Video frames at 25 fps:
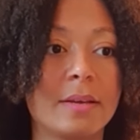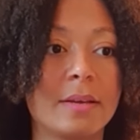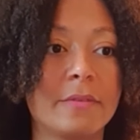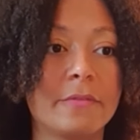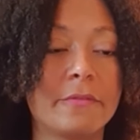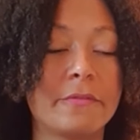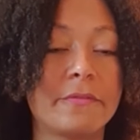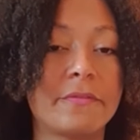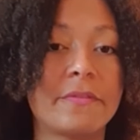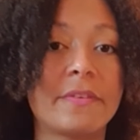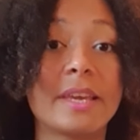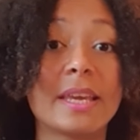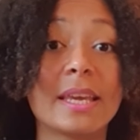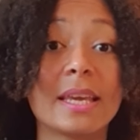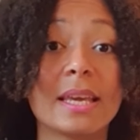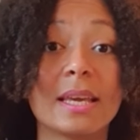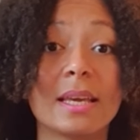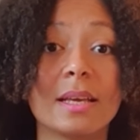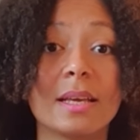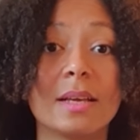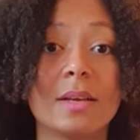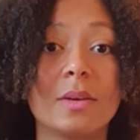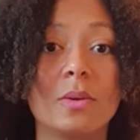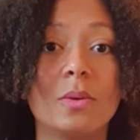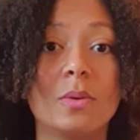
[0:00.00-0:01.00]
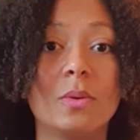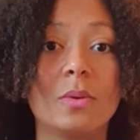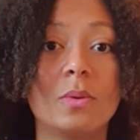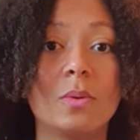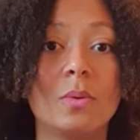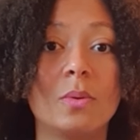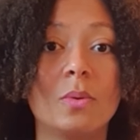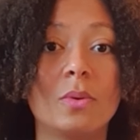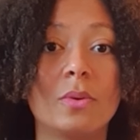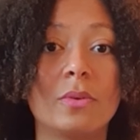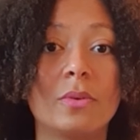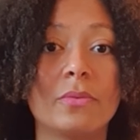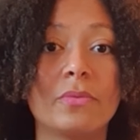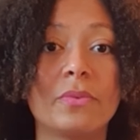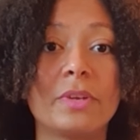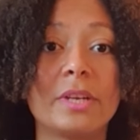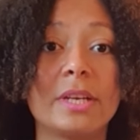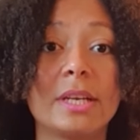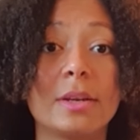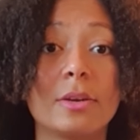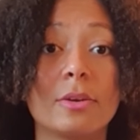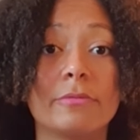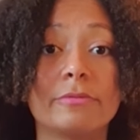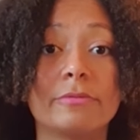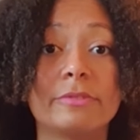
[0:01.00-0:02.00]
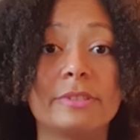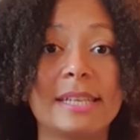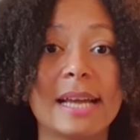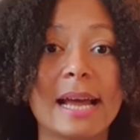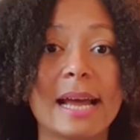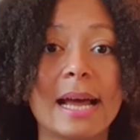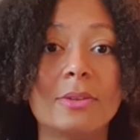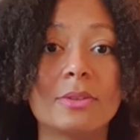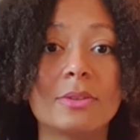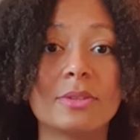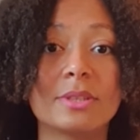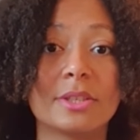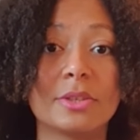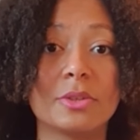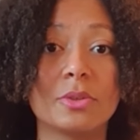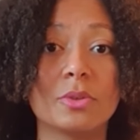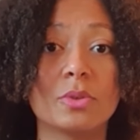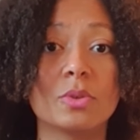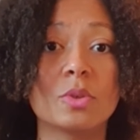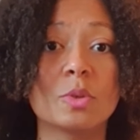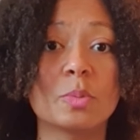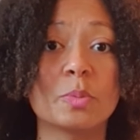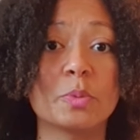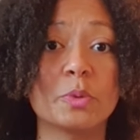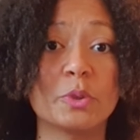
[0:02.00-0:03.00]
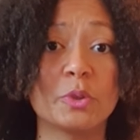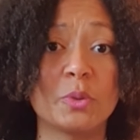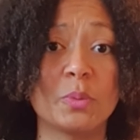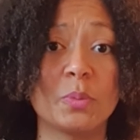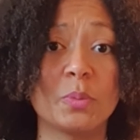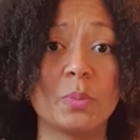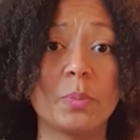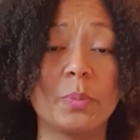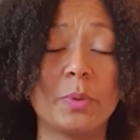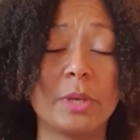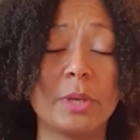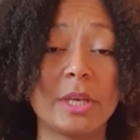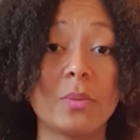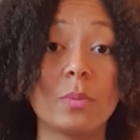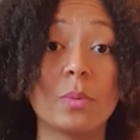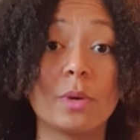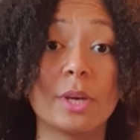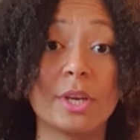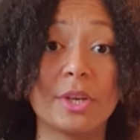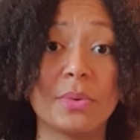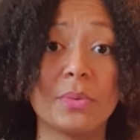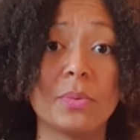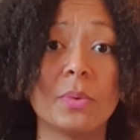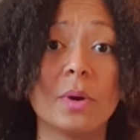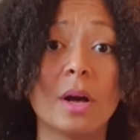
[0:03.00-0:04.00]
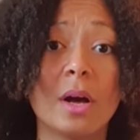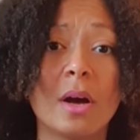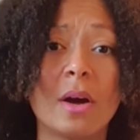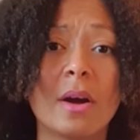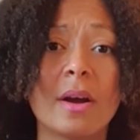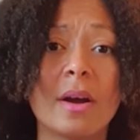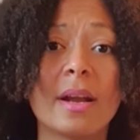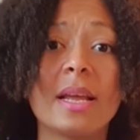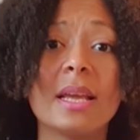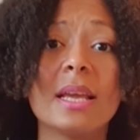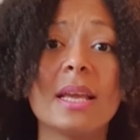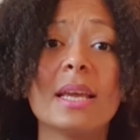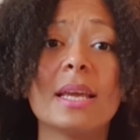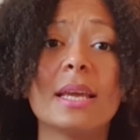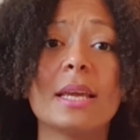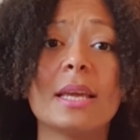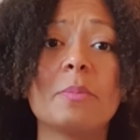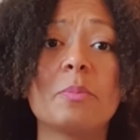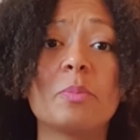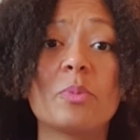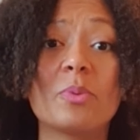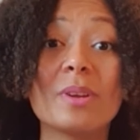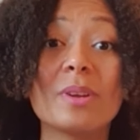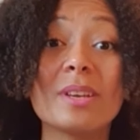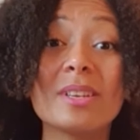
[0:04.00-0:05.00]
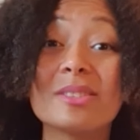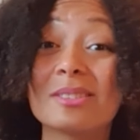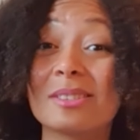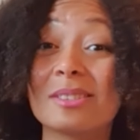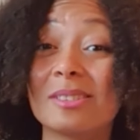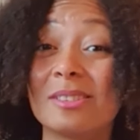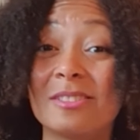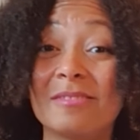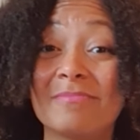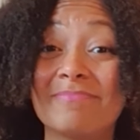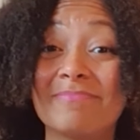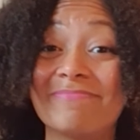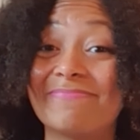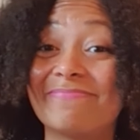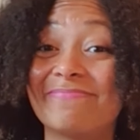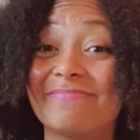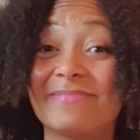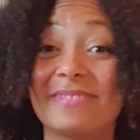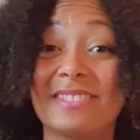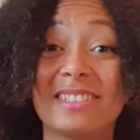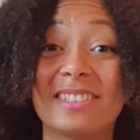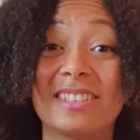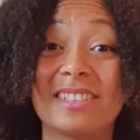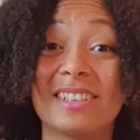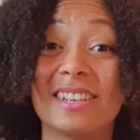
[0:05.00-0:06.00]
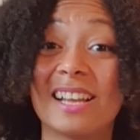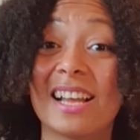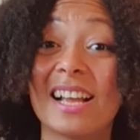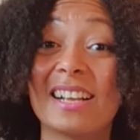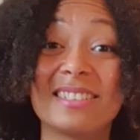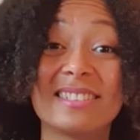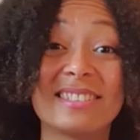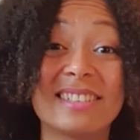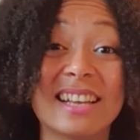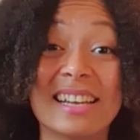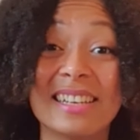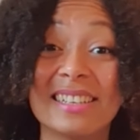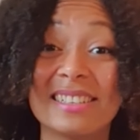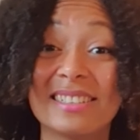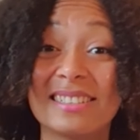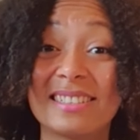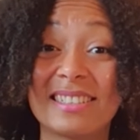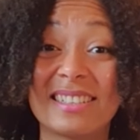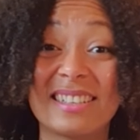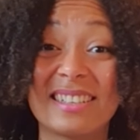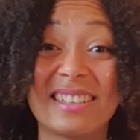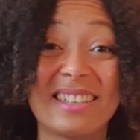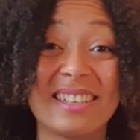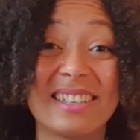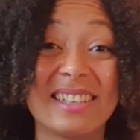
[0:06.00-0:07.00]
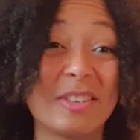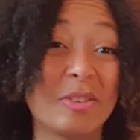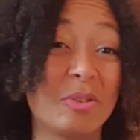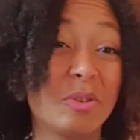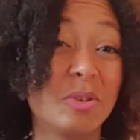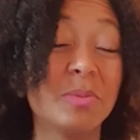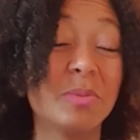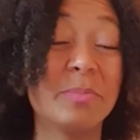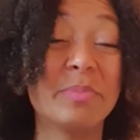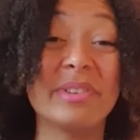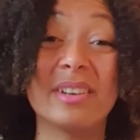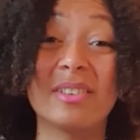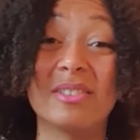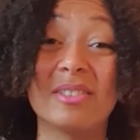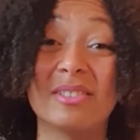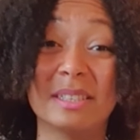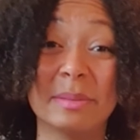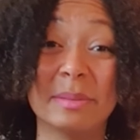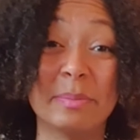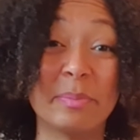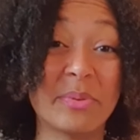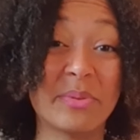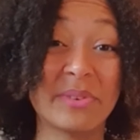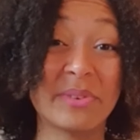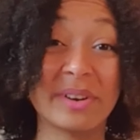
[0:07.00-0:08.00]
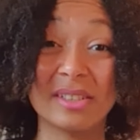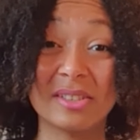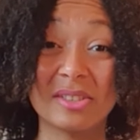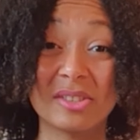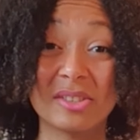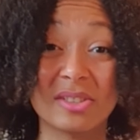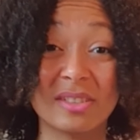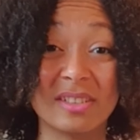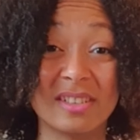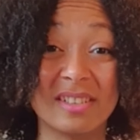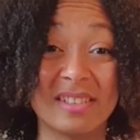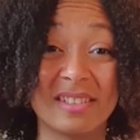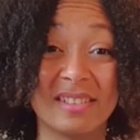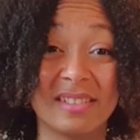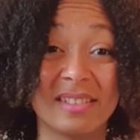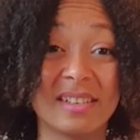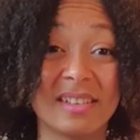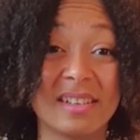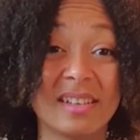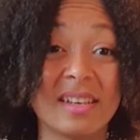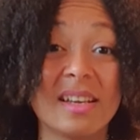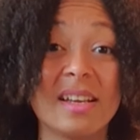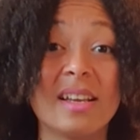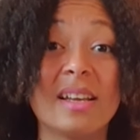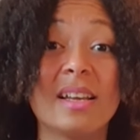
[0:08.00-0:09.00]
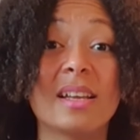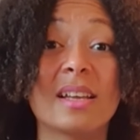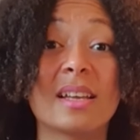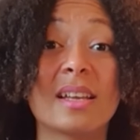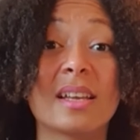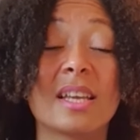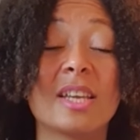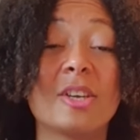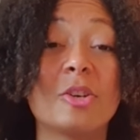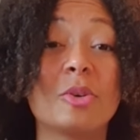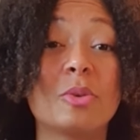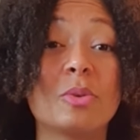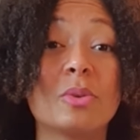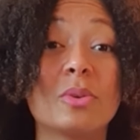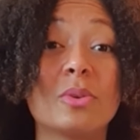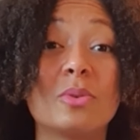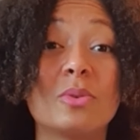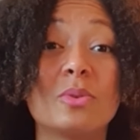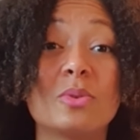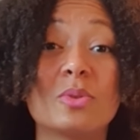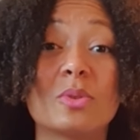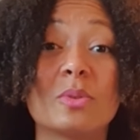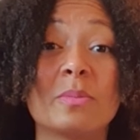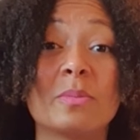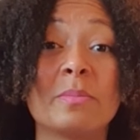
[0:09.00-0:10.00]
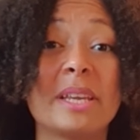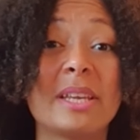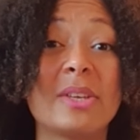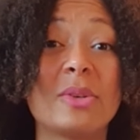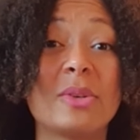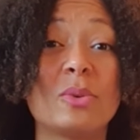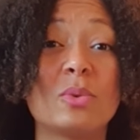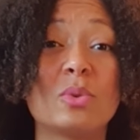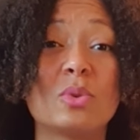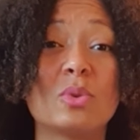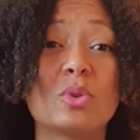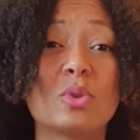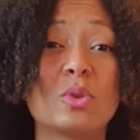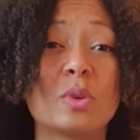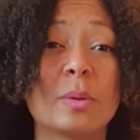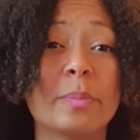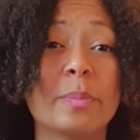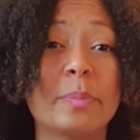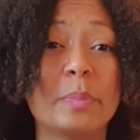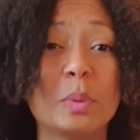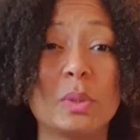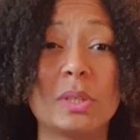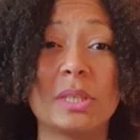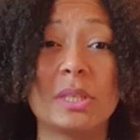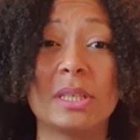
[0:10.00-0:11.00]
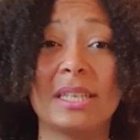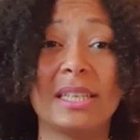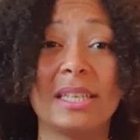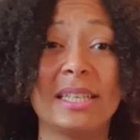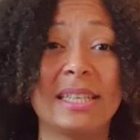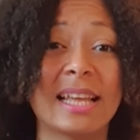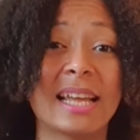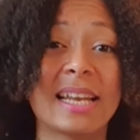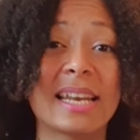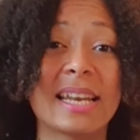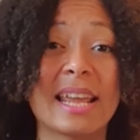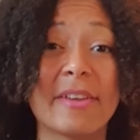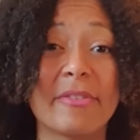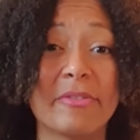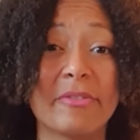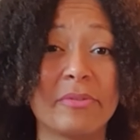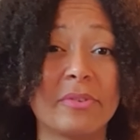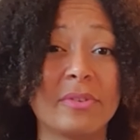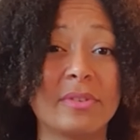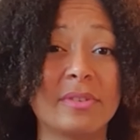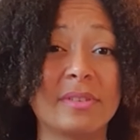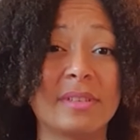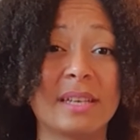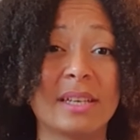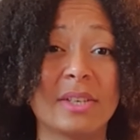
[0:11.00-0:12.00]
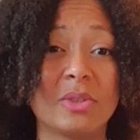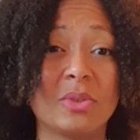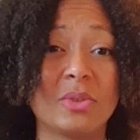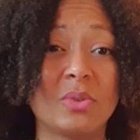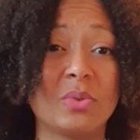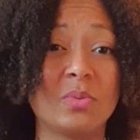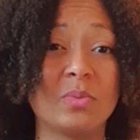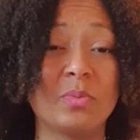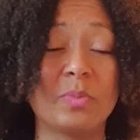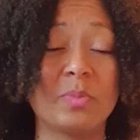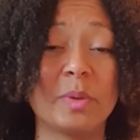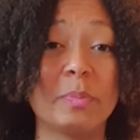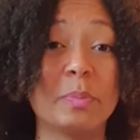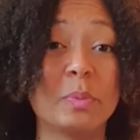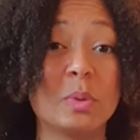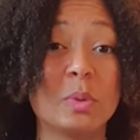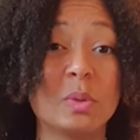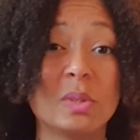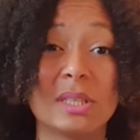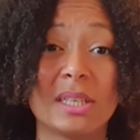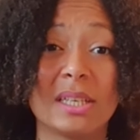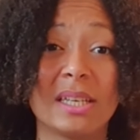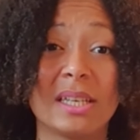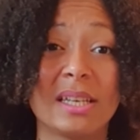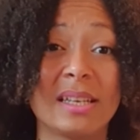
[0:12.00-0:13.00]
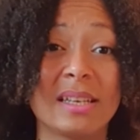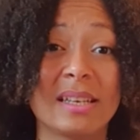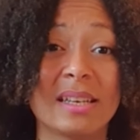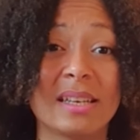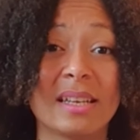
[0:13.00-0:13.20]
fear or feeling of doubt that you're not supposed to be where you are, it brings on anxiety, it could bring on depression, it could also make you stop putting in that effort that you've been putting